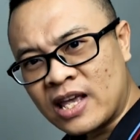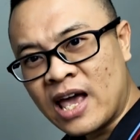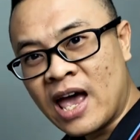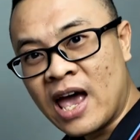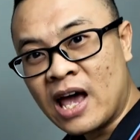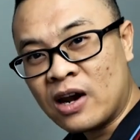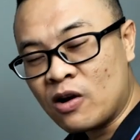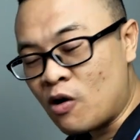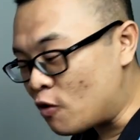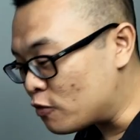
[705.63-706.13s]

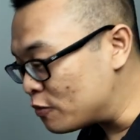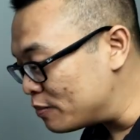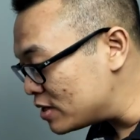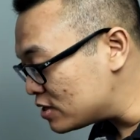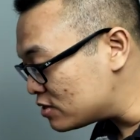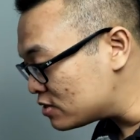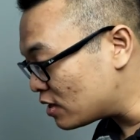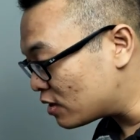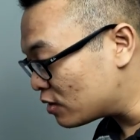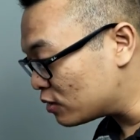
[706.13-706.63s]
hand of
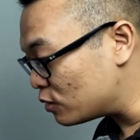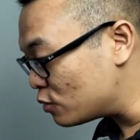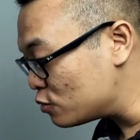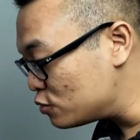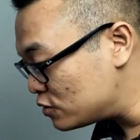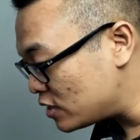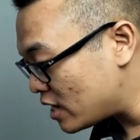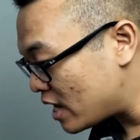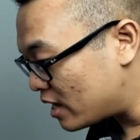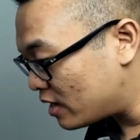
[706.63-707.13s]
Mr.
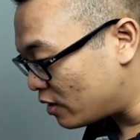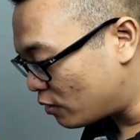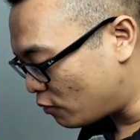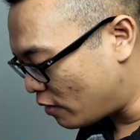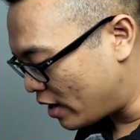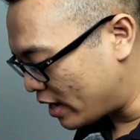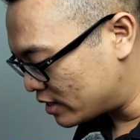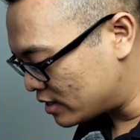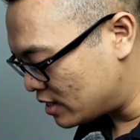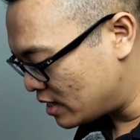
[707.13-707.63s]
Louisiana
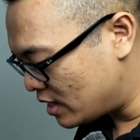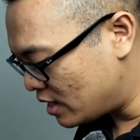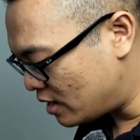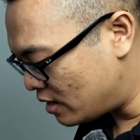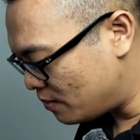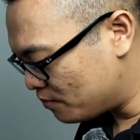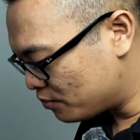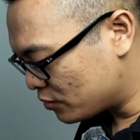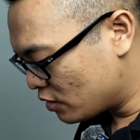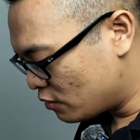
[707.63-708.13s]
right here.